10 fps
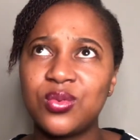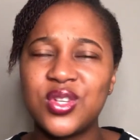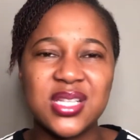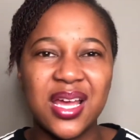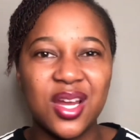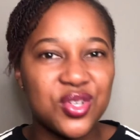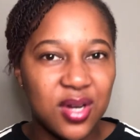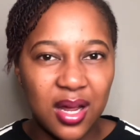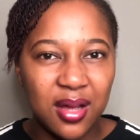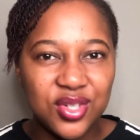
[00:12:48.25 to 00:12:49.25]
which was like
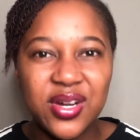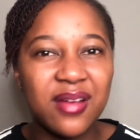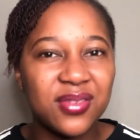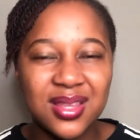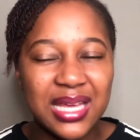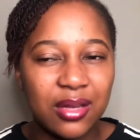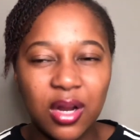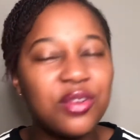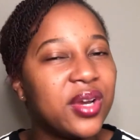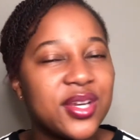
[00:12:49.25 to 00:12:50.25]
a travel thing,
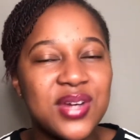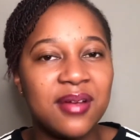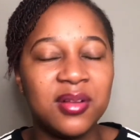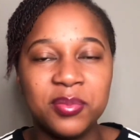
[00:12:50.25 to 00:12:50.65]
not really travel,